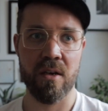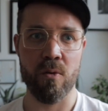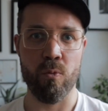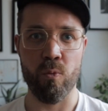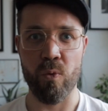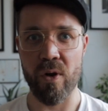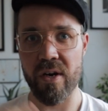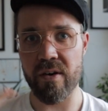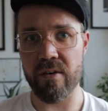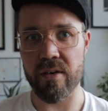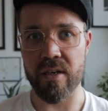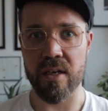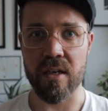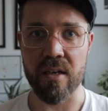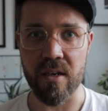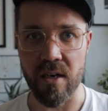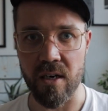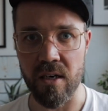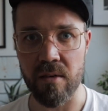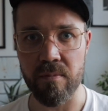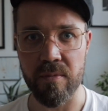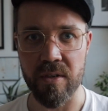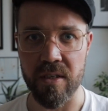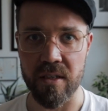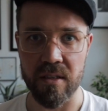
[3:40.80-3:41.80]
wearing a
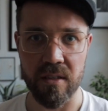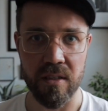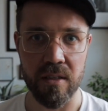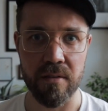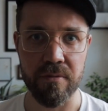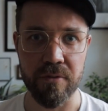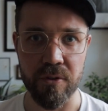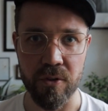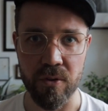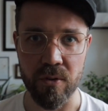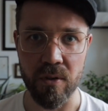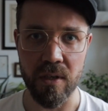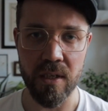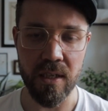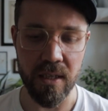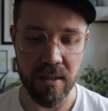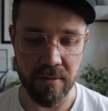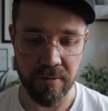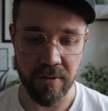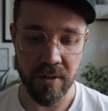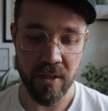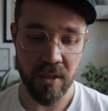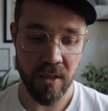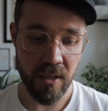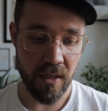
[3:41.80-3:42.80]
garment and living your
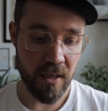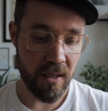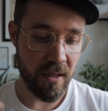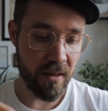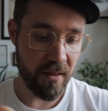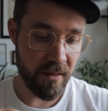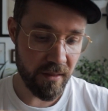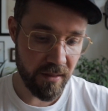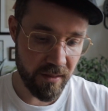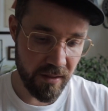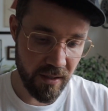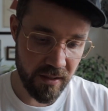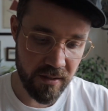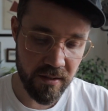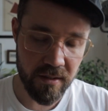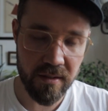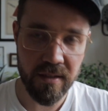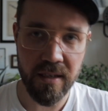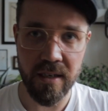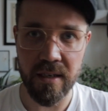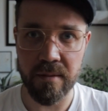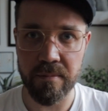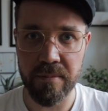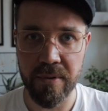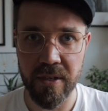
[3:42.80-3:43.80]
life. This is
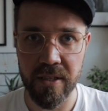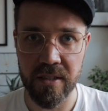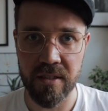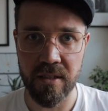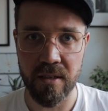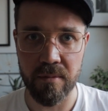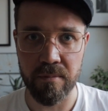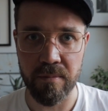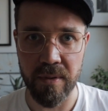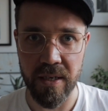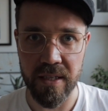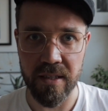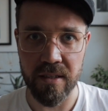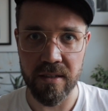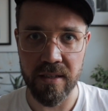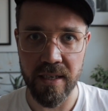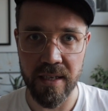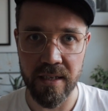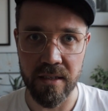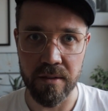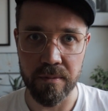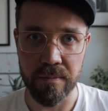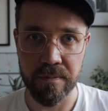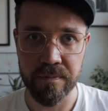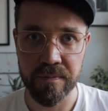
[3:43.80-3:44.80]
getting picked up by the
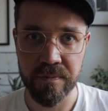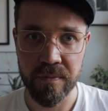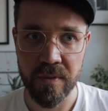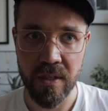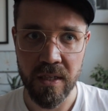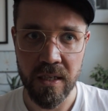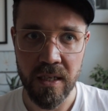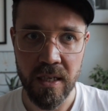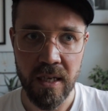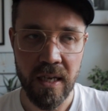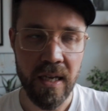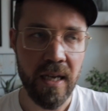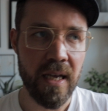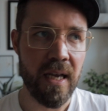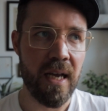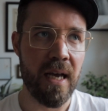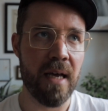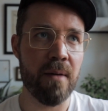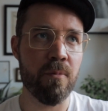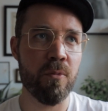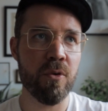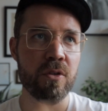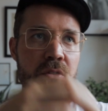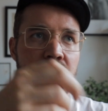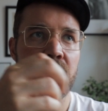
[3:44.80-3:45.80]
denim.
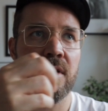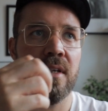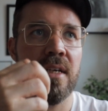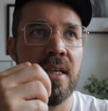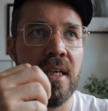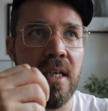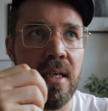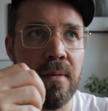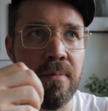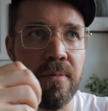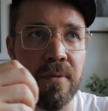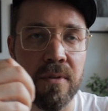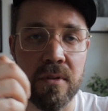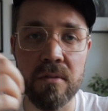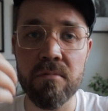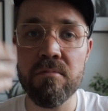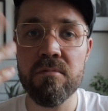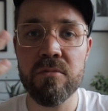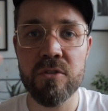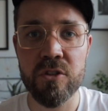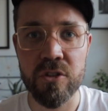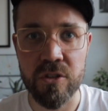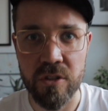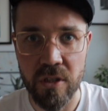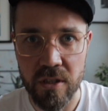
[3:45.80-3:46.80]
And what's going to
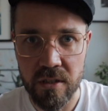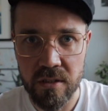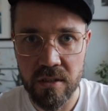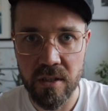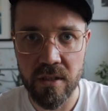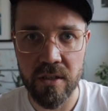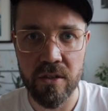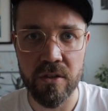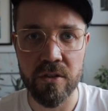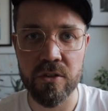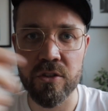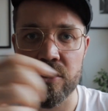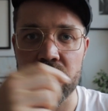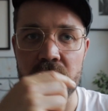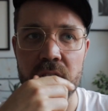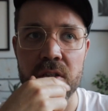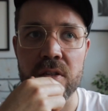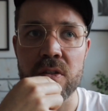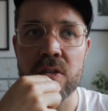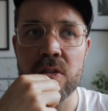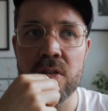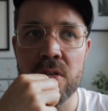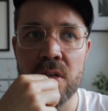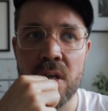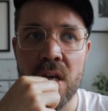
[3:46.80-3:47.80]
happen, just like your
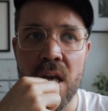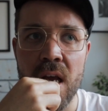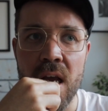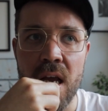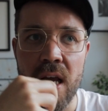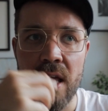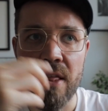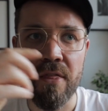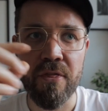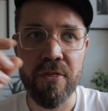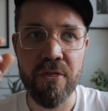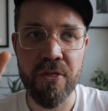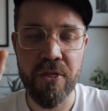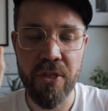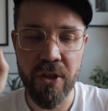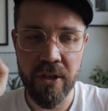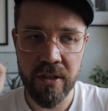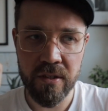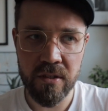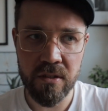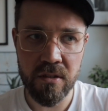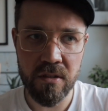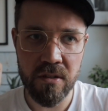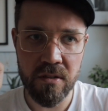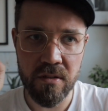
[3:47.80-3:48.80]
jeans,
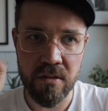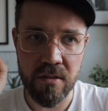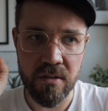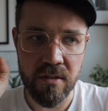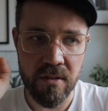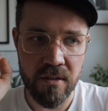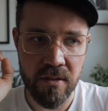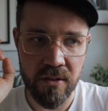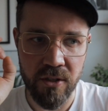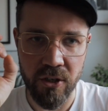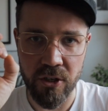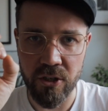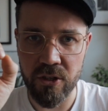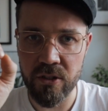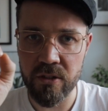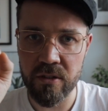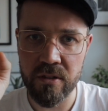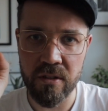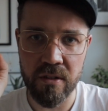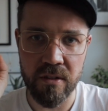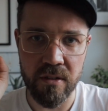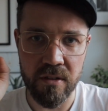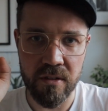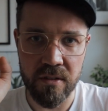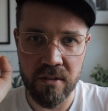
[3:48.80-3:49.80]
this dirt
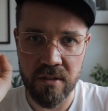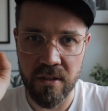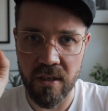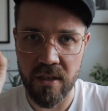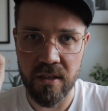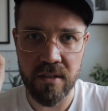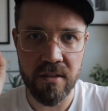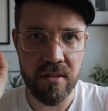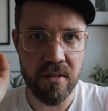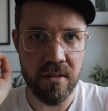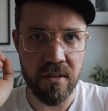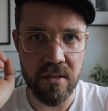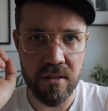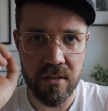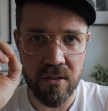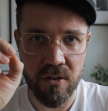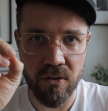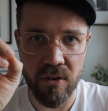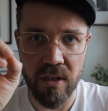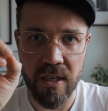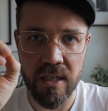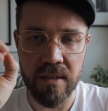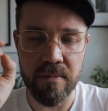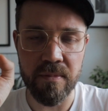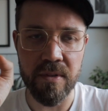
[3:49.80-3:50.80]
and this dust and this
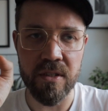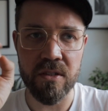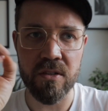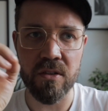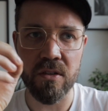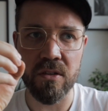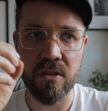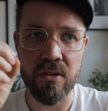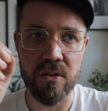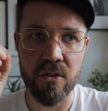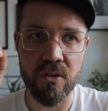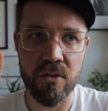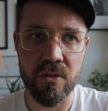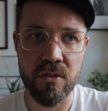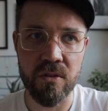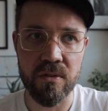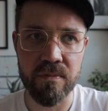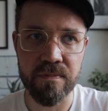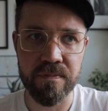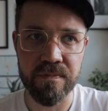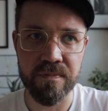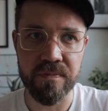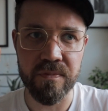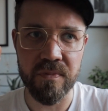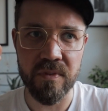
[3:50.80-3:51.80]
grime is going
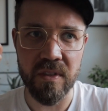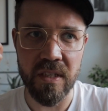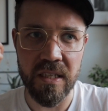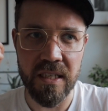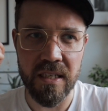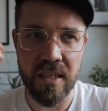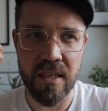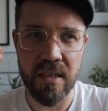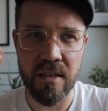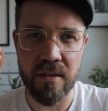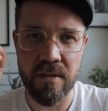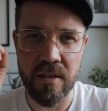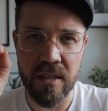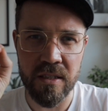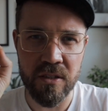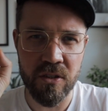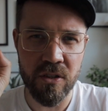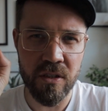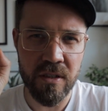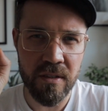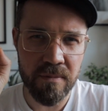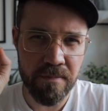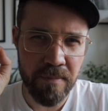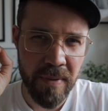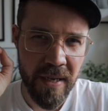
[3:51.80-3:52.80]

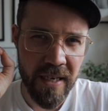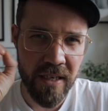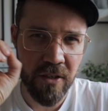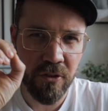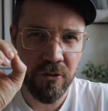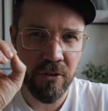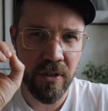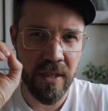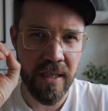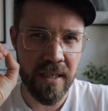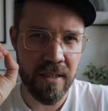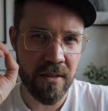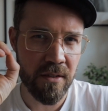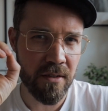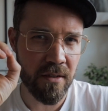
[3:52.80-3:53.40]
to penetrate